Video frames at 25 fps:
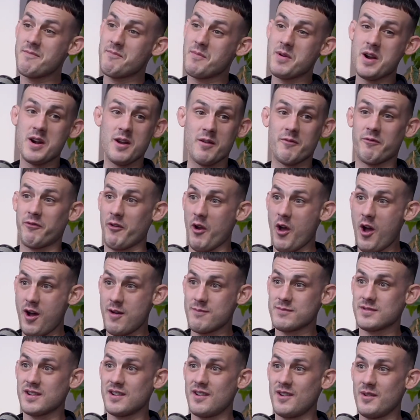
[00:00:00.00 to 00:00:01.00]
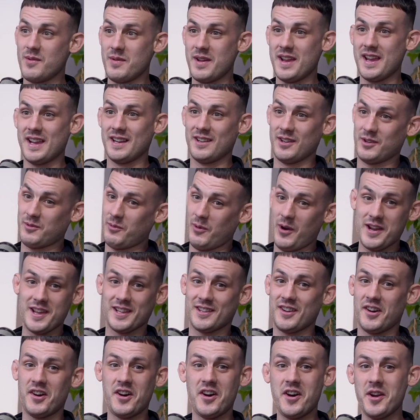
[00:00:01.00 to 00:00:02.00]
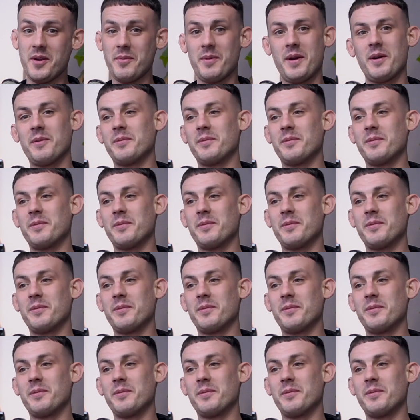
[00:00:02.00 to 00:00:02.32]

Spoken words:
You know what I mean? Like, what are you talking about?